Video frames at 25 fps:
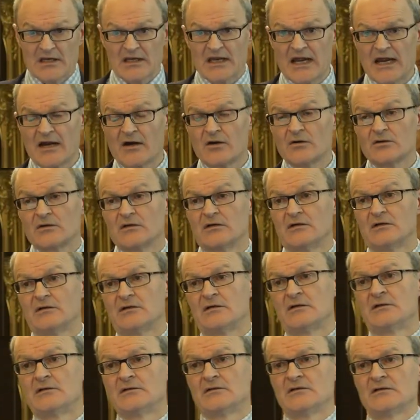Now,
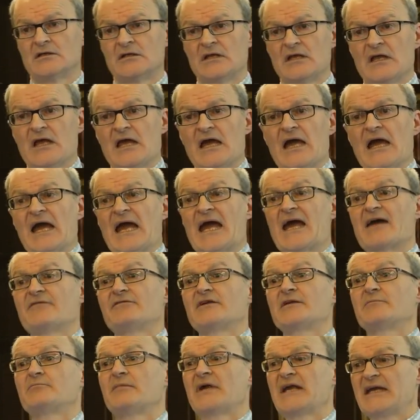
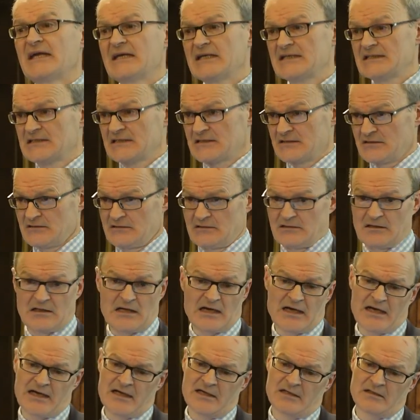having made
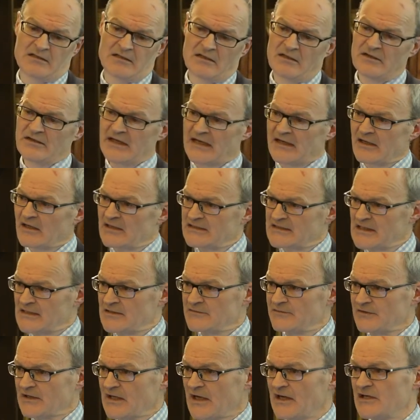that
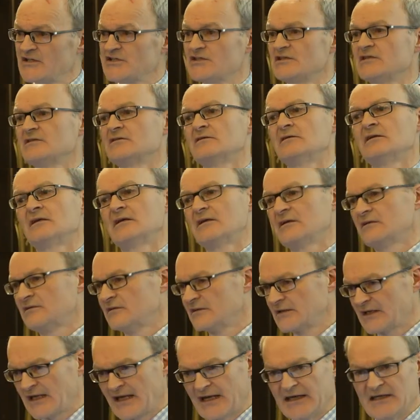identification,
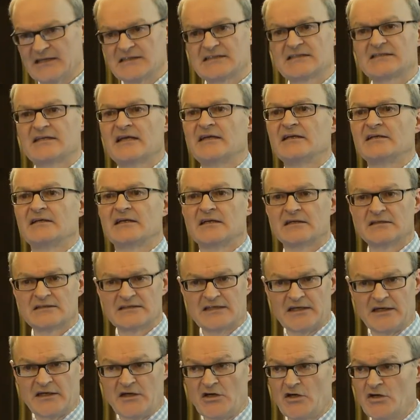the case then
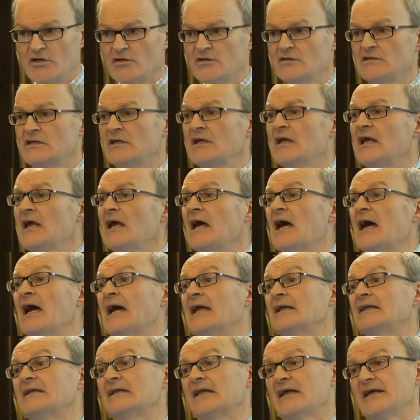continued,
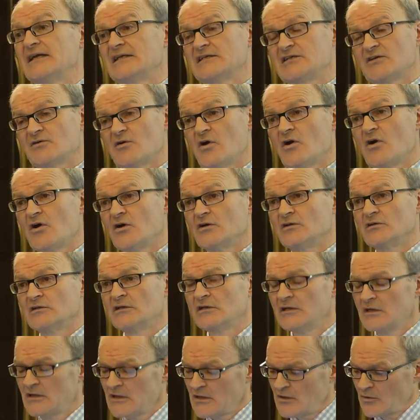and later on,
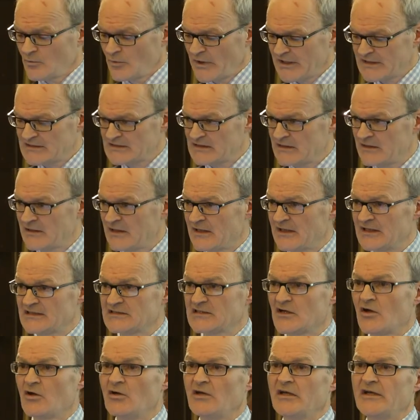Wixton and his
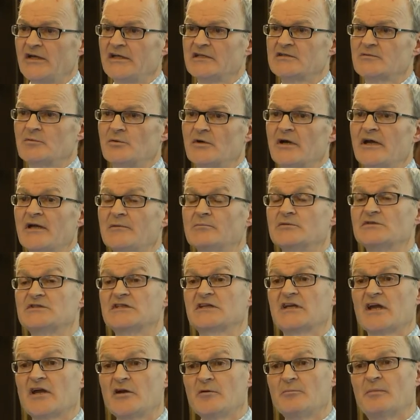colleagues were able to
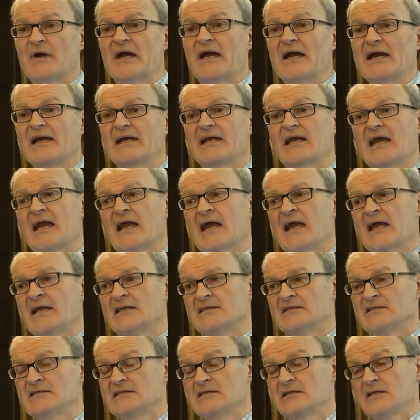go back
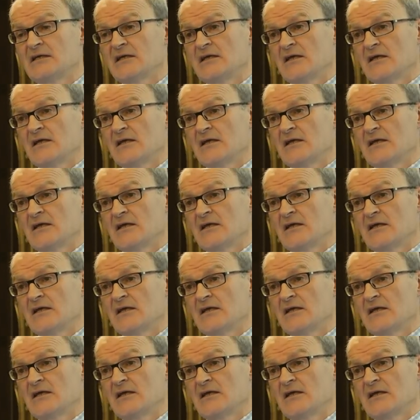and